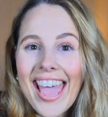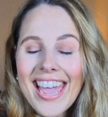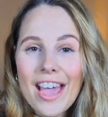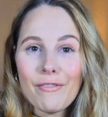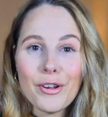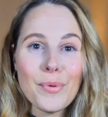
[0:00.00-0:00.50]

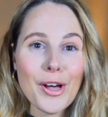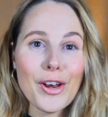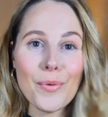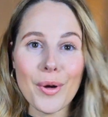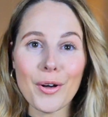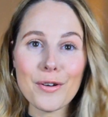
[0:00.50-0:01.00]
Hey
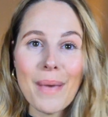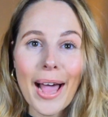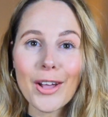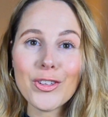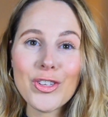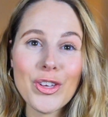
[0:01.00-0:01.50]
everyone, welcome
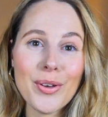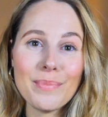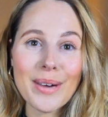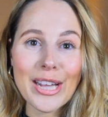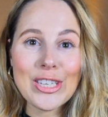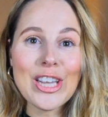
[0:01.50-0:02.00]
back to
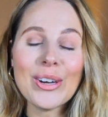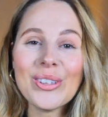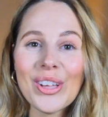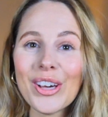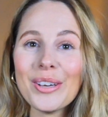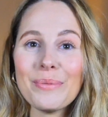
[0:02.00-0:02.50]
my
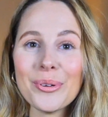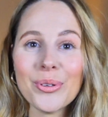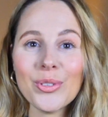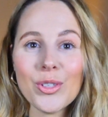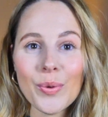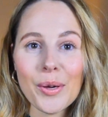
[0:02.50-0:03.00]
channel. I hope you're
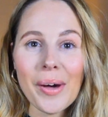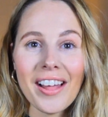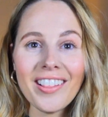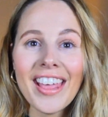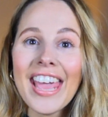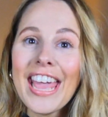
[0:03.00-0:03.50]
all doing
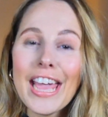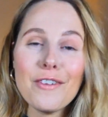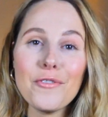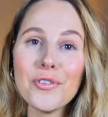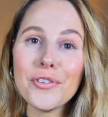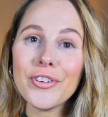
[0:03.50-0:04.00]
well.
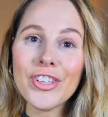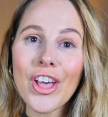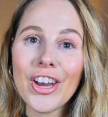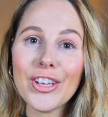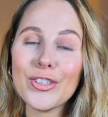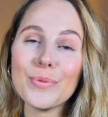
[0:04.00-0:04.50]
If you're a
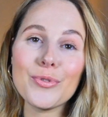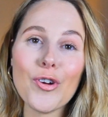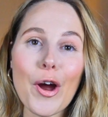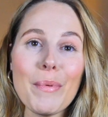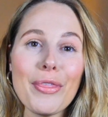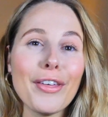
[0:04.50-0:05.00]
returning
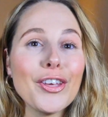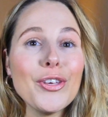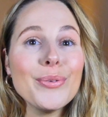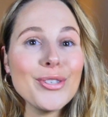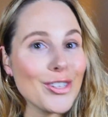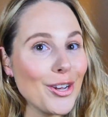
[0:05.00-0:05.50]
subscriber, thank
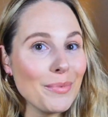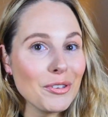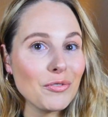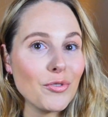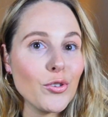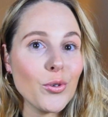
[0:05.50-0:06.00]
you so
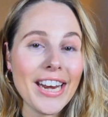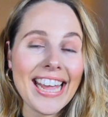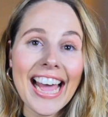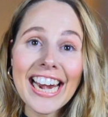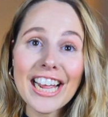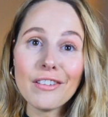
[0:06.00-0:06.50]
much for
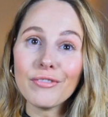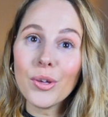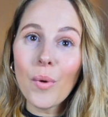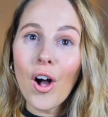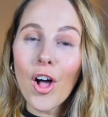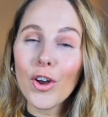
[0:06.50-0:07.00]
joining and if
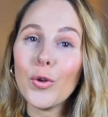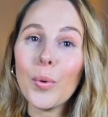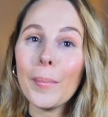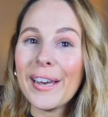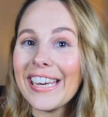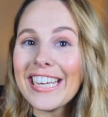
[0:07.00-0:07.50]
you are new,
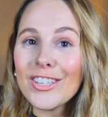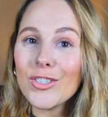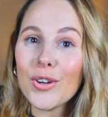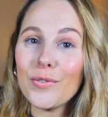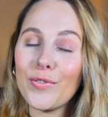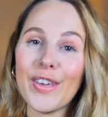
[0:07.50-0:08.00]
please
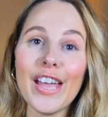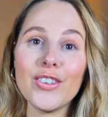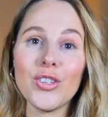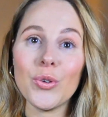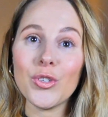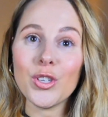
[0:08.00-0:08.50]
don't forget
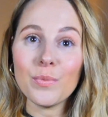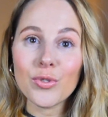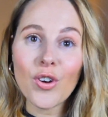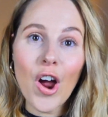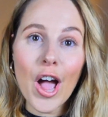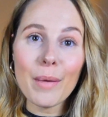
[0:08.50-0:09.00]
to
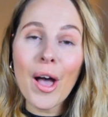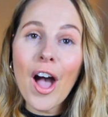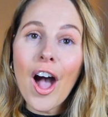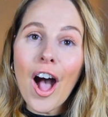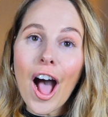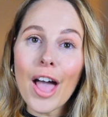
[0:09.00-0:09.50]
subscribe.
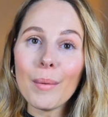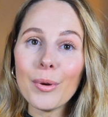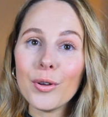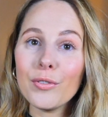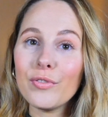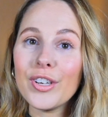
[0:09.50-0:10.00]
I
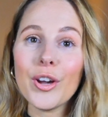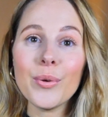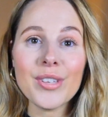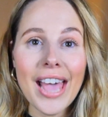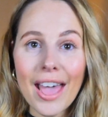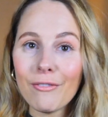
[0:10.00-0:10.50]
upload
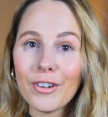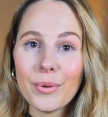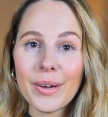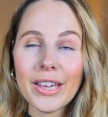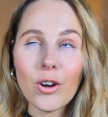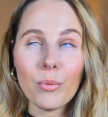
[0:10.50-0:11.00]
videos every
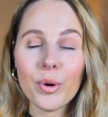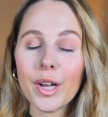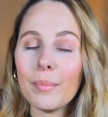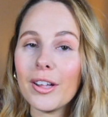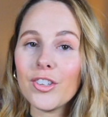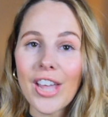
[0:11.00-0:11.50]
week on
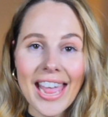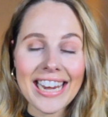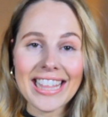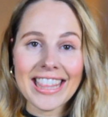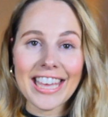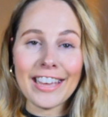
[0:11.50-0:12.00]
pretty much
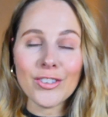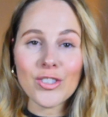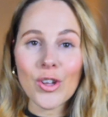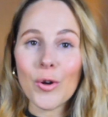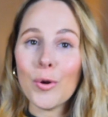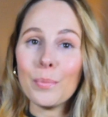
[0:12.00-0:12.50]
anything,
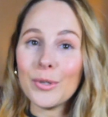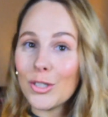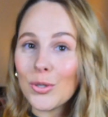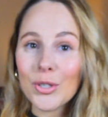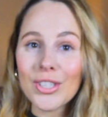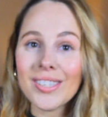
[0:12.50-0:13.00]
so be
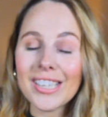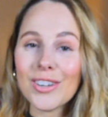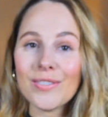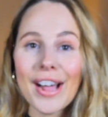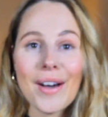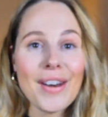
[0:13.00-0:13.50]
sure to
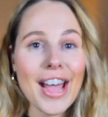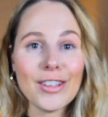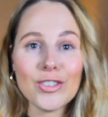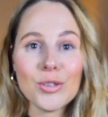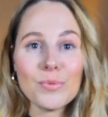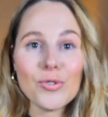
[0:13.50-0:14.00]
stick around
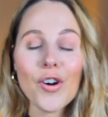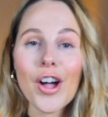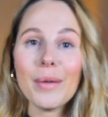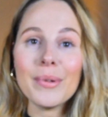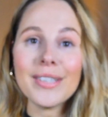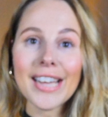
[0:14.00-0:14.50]
and
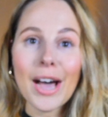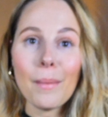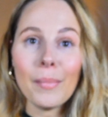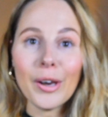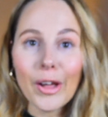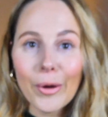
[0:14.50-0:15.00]
subscribe
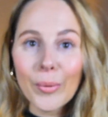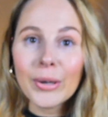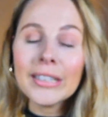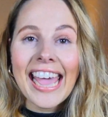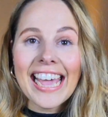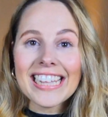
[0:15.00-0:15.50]
down below.
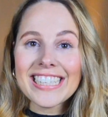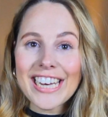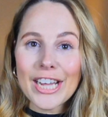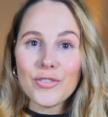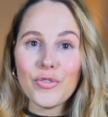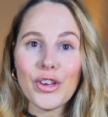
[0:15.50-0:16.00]
In
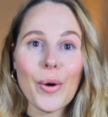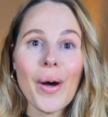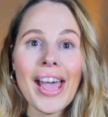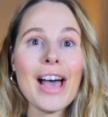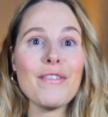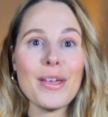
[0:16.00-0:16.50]
today's video,
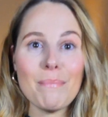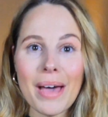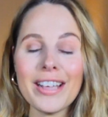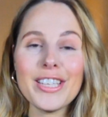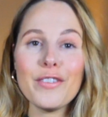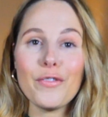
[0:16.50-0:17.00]
I have a
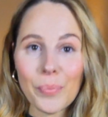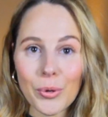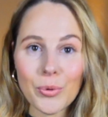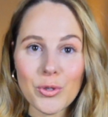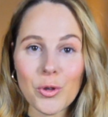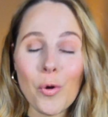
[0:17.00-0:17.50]
massive
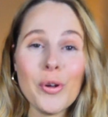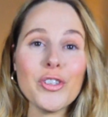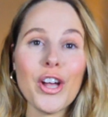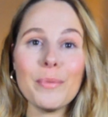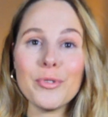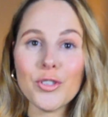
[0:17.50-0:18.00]
boots haul which
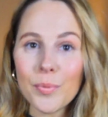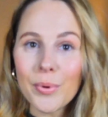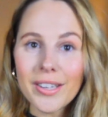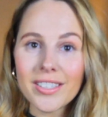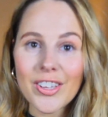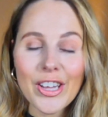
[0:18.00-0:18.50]
I'm
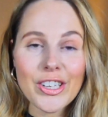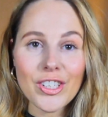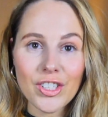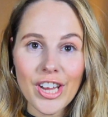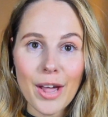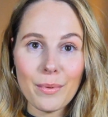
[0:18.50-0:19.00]
super excited to
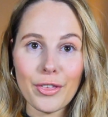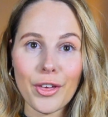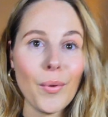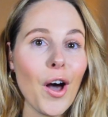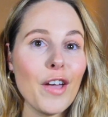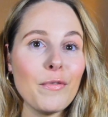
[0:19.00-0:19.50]
share with
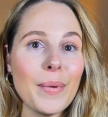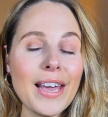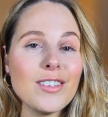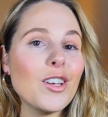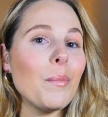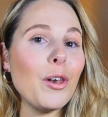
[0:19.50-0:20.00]
you. I've
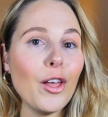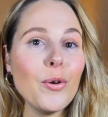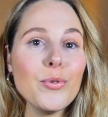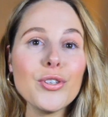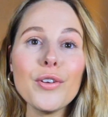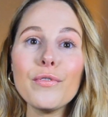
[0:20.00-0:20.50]
picked up
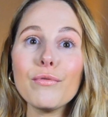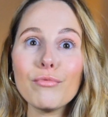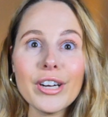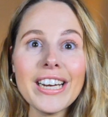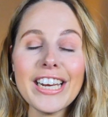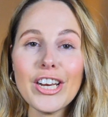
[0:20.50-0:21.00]
loads of
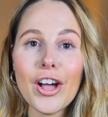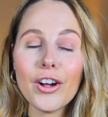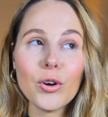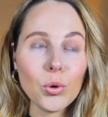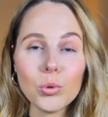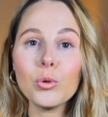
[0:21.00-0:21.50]
really
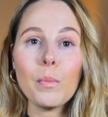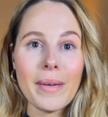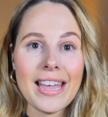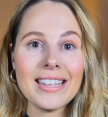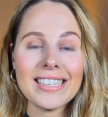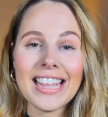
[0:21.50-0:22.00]
cool
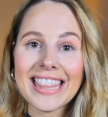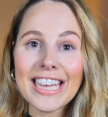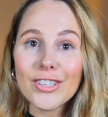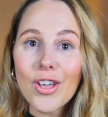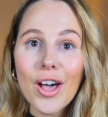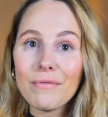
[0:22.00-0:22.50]
bits and
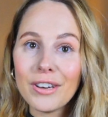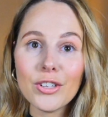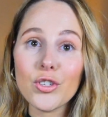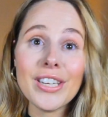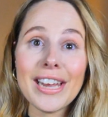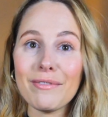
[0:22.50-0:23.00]
things that I've
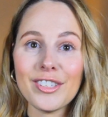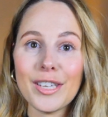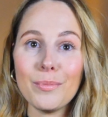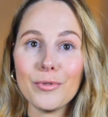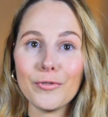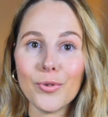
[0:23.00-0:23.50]
literally never
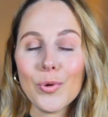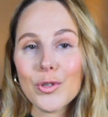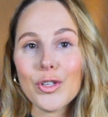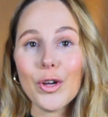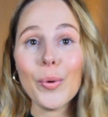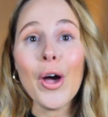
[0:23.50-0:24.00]
seen before.
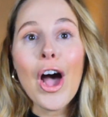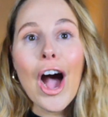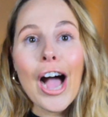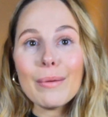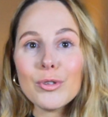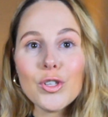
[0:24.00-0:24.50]
So
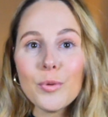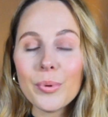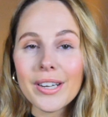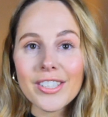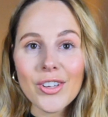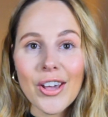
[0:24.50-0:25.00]
I'm
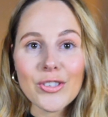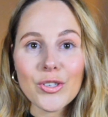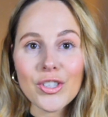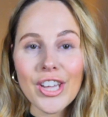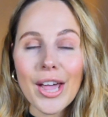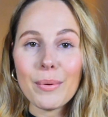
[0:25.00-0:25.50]
super excited
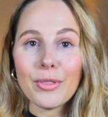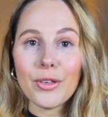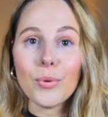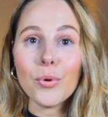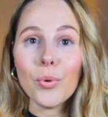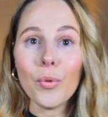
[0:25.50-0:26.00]
to share with
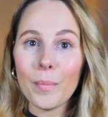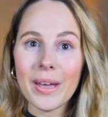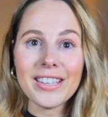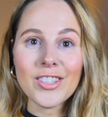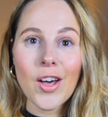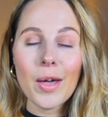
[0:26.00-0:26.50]
you all the
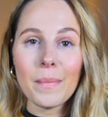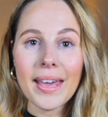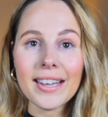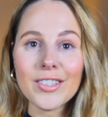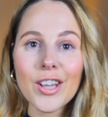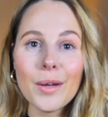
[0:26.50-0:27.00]
bits that I
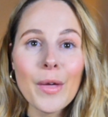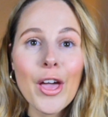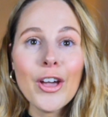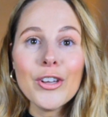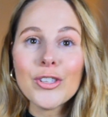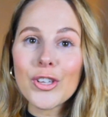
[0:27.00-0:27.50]
picked up.
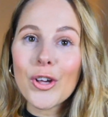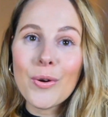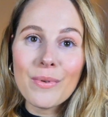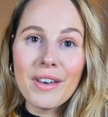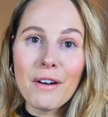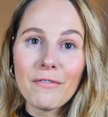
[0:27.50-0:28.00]
So
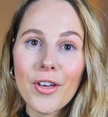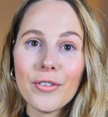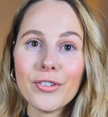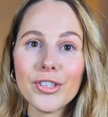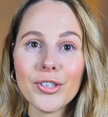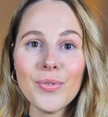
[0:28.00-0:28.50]
without
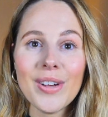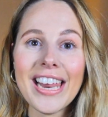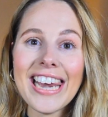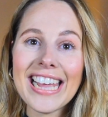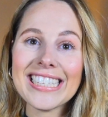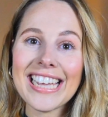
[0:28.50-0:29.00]
further ado,
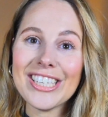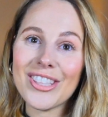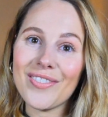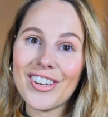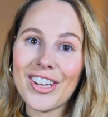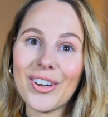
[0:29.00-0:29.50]
let's get into
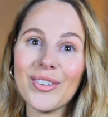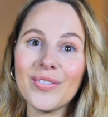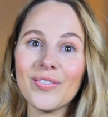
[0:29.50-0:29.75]
the video.